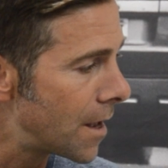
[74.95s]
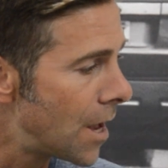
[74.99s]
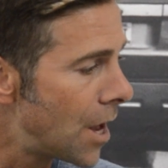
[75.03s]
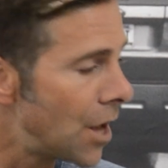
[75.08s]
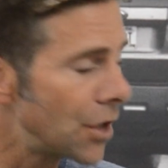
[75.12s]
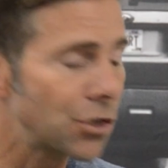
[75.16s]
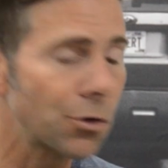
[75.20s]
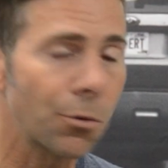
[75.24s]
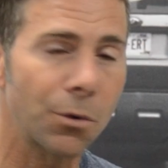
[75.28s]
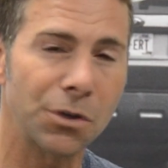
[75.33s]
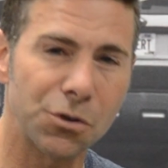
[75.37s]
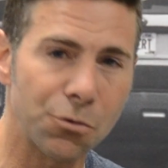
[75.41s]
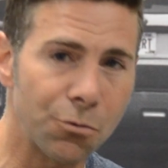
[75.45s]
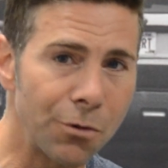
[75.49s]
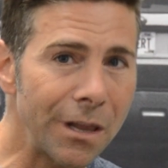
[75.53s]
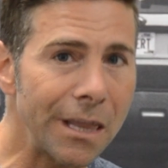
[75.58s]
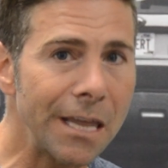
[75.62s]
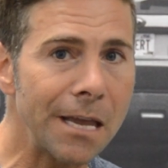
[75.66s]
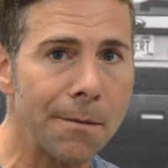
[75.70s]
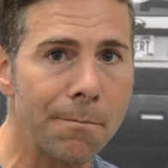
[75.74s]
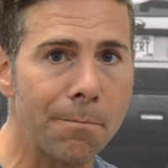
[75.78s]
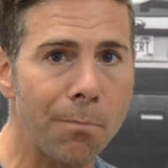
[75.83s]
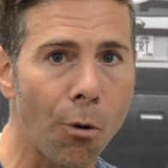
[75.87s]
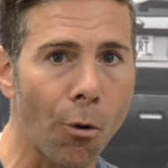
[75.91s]
So what's really
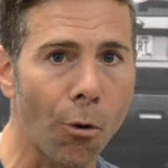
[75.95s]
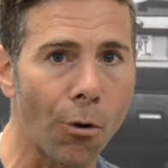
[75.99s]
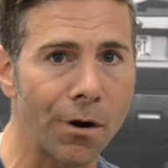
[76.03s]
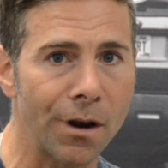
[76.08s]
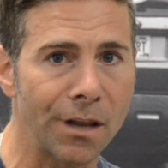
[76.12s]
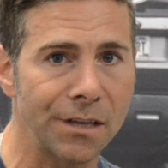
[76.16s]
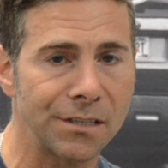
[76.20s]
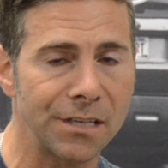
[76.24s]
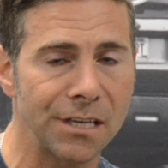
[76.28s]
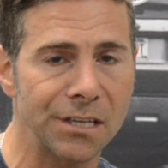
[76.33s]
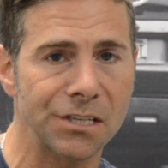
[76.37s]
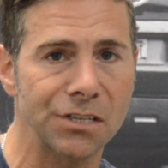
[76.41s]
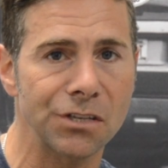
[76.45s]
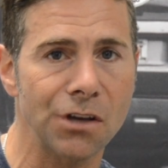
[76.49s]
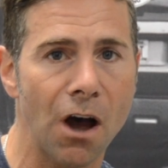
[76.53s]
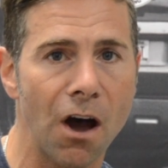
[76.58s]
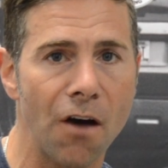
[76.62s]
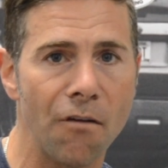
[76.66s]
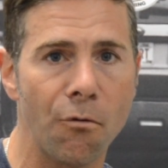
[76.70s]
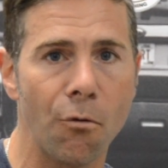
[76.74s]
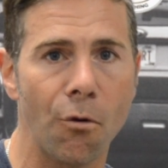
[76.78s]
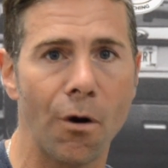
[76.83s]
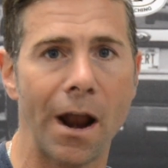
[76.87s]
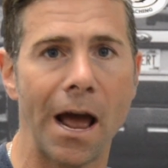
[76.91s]
important is this
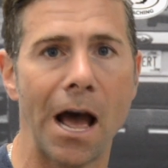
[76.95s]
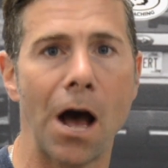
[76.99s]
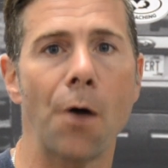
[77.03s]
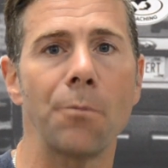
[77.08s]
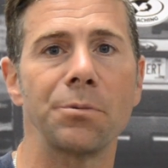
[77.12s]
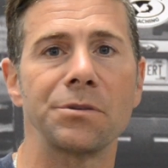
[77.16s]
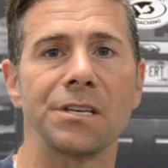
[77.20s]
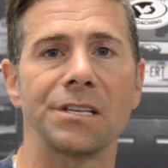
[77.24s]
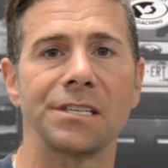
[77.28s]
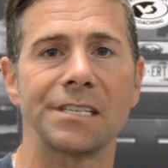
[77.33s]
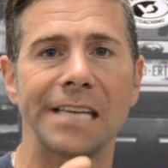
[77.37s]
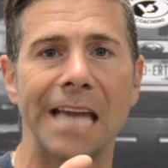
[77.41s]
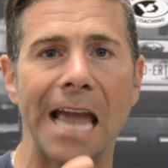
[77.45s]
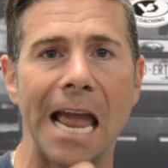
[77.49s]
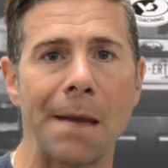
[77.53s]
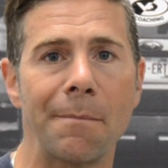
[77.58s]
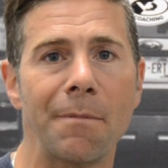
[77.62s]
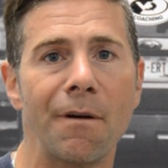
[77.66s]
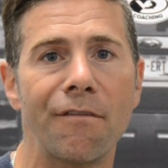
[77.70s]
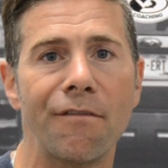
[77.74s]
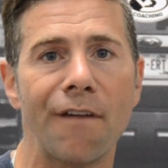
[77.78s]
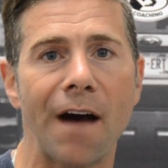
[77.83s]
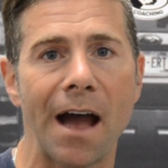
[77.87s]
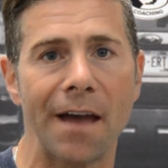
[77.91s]
software helps us
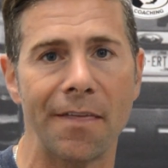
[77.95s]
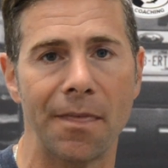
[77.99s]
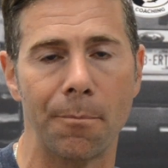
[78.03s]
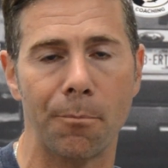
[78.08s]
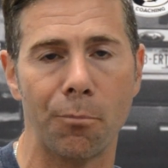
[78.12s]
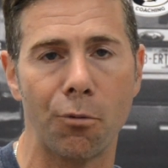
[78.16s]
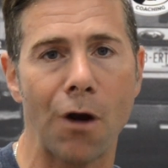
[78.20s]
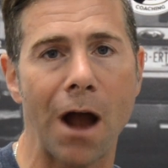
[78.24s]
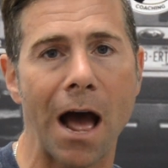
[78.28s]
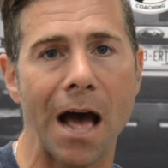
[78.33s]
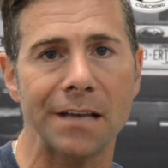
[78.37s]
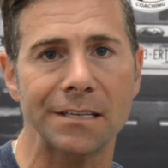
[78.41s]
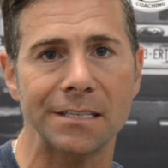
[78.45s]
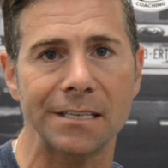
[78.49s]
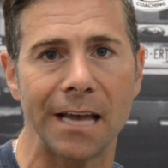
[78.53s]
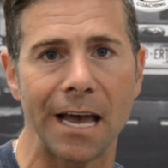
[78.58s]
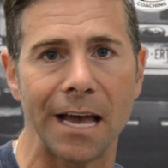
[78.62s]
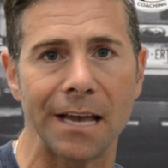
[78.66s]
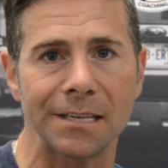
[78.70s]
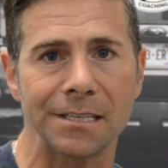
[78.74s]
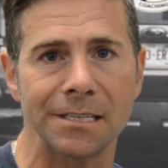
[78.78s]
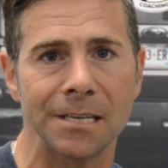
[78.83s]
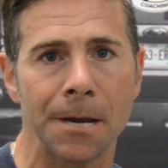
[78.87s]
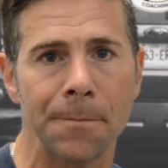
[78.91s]
gamify the
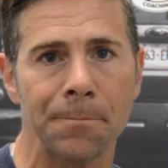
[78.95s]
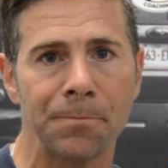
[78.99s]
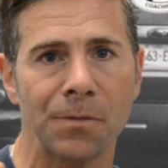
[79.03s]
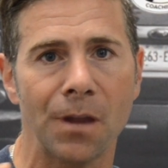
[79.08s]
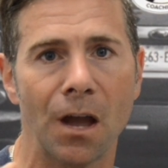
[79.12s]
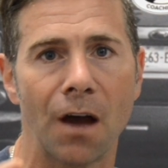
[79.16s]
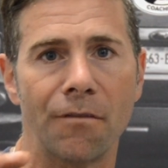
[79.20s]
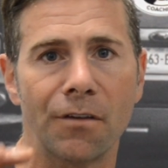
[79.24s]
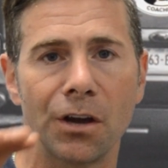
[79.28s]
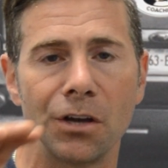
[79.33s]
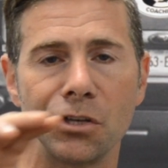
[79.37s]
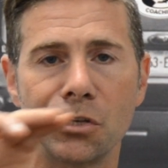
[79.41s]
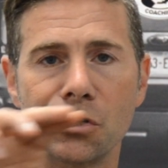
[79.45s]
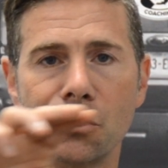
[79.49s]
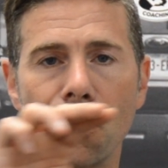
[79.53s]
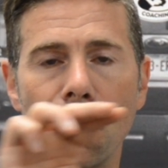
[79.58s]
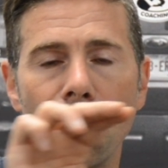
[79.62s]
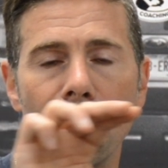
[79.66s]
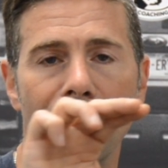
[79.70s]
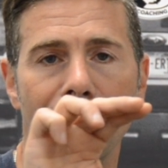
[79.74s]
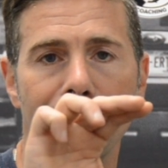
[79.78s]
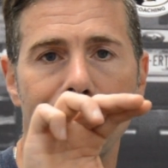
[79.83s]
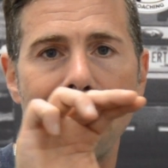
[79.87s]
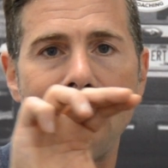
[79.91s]
process of
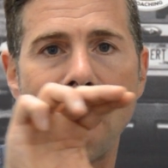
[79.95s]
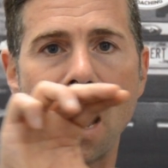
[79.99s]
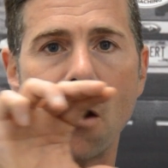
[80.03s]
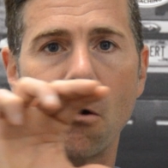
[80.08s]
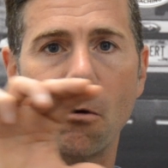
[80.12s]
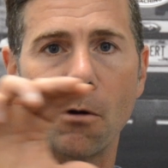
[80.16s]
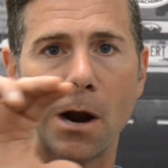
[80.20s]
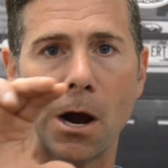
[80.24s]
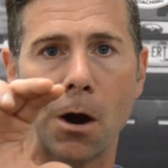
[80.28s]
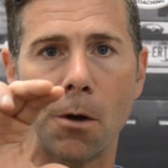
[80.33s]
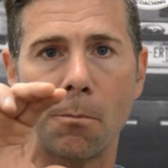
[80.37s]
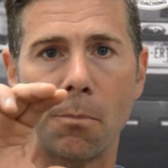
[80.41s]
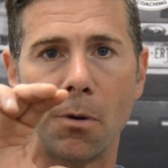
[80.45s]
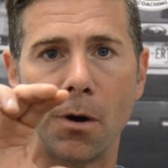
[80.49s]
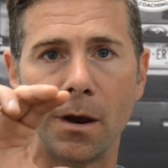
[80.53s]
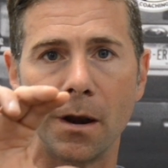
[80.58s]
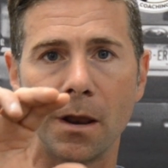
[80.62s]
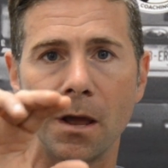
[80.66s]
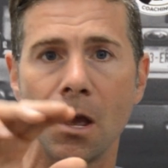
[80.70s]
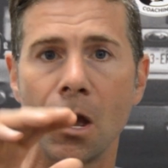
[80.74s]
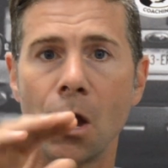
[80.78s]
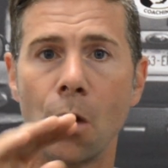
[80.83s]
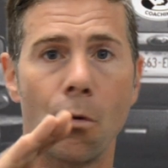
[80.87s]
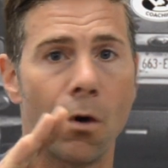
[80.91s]
controlling power output,
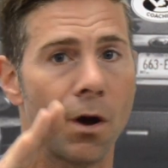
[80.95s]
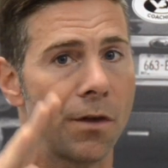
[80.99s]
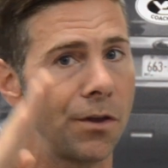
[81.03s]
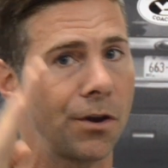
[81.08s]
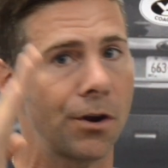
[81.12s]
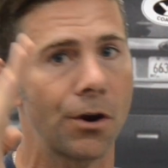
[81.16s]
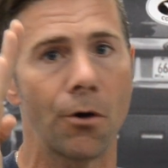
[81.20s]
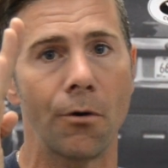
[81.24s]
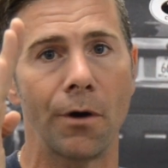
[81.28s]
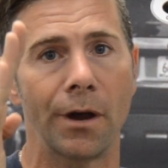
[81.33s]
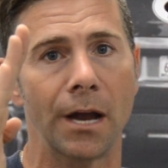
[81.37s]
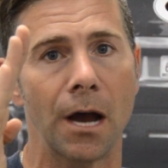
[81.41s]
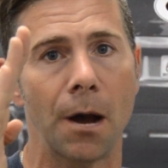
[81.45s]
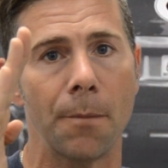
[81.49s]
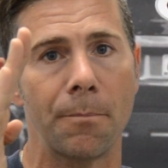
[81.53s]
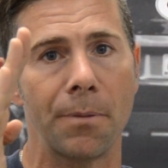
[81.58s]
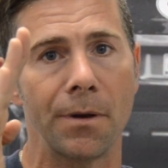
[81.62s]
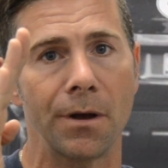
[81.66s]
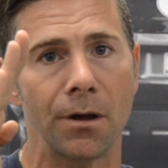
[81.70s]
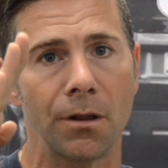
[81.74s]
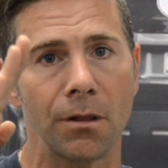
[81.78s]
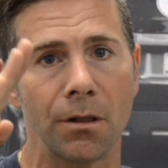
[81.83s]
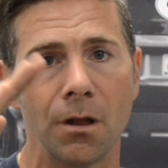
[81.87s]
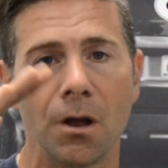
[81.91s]
whether you're going
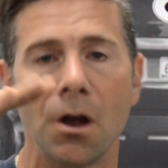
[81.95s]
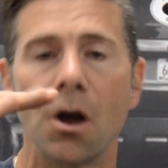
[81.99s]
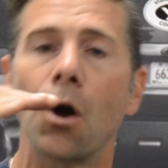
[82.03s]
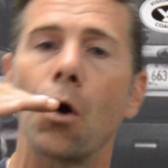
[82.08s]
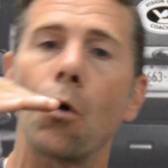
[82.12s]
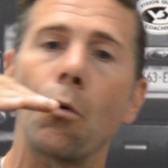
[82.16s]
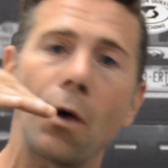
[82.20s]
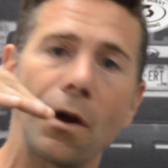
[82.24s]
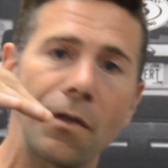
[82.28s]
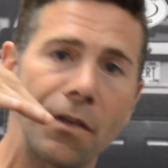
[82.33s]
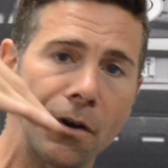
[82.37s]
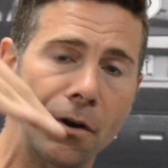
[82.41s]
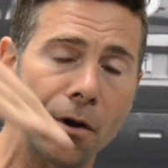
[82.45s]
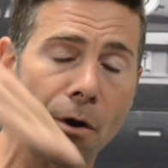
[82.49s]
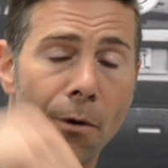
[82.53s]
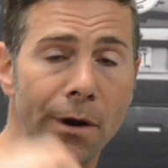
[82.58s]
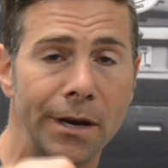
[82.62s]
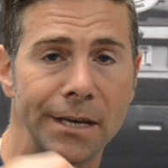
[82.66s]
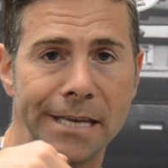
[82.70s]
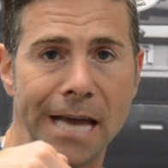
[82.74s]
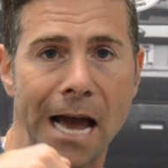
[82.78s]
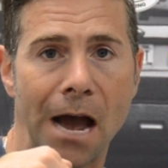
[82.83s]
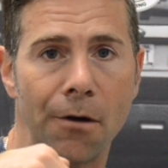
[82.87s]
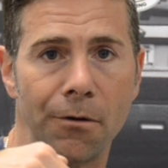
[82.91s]
uphill or whether you're
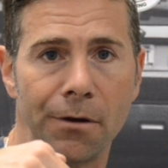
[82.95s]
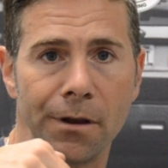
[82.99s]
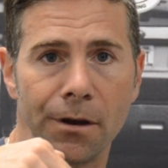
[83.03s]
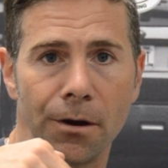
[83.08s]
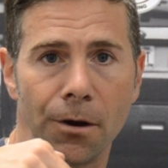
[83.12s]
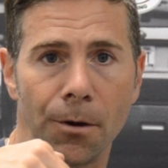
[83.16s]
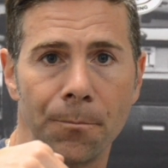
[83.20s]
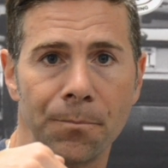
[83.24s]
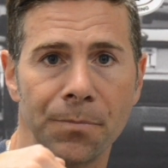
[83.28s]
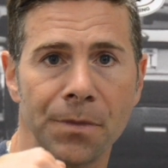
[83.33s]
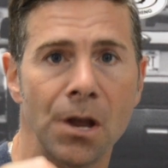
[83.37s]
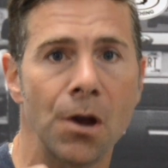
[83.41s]
going downhill,